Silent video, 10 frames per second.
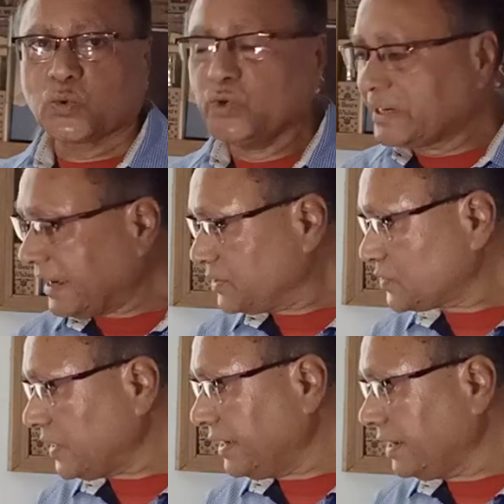we can
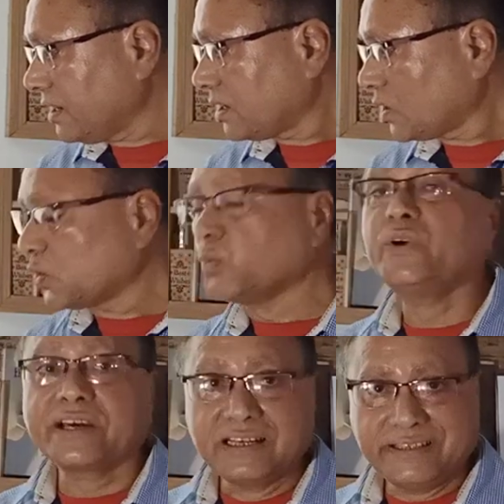say
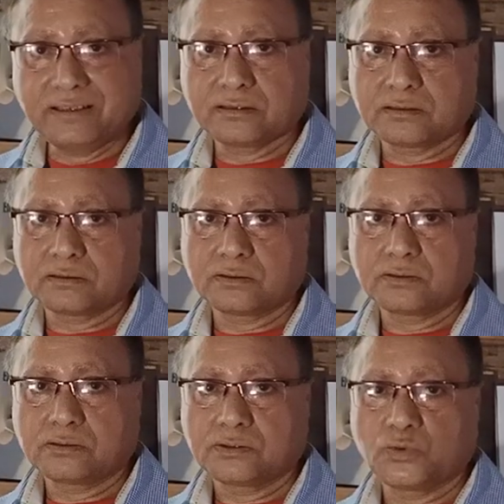weekly,
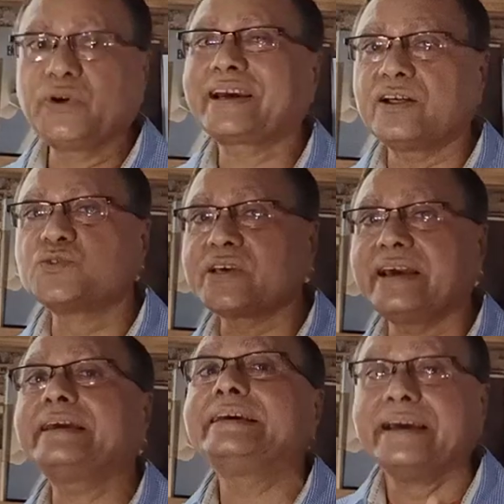we can
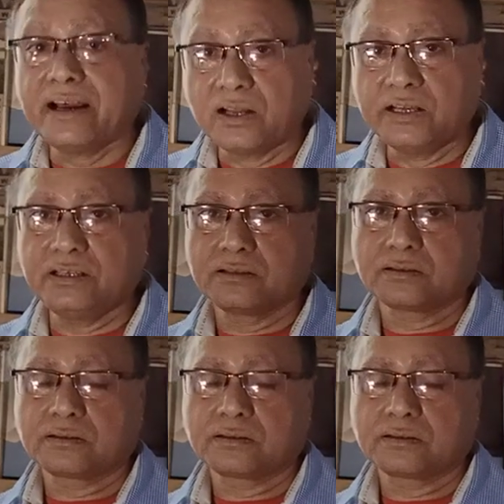say yearly,